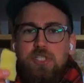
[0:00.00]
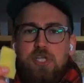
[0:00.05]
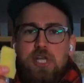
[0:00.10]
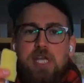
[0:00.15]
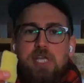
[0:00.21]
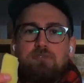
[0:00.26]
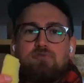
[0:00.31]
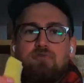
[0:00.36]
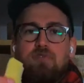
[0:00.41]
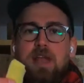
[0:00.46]

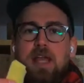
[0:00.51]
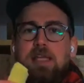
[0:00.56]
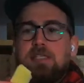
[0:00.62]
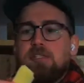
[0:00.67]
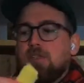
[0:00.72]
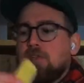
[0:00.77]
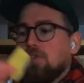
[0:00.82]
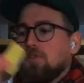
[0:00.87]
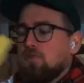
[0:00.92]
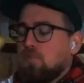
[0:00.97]
cheese
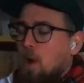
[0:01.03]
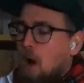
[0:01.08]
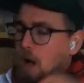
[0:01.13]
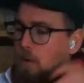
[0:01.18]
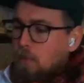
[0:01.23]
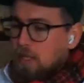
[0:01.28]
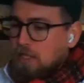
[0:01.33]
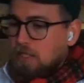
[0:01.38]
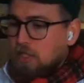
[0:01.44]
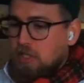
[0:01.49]
renaissance. What I
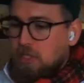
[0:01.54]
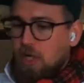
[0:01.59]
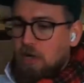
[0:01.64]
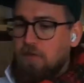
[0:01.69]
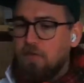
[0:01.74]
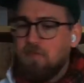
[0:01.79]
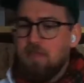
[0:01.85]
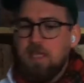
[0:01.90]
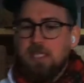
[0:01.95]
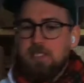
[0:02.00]
wanted to do
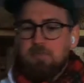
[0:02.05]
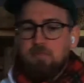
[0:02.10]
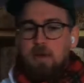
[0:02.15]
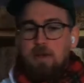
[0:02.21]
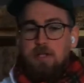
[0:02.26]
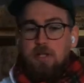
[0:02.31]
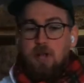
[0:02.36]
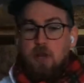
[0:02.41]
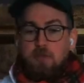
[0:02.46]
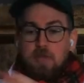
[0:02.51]
for this
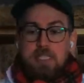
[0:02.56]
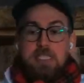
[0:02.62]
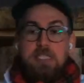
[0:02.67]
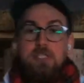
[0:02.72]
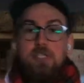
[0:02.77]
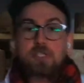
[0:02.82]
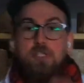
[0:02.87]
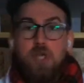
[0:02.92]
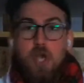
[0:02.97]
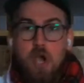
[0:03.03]
one, this
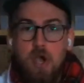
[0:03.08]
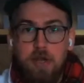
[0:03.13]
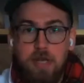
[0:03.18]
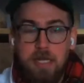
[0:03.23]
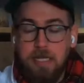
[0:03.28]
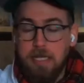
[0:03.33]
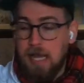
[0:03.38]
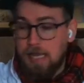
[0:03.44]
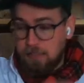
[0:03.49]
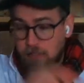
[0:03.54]
is a
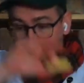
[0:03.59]
journey. As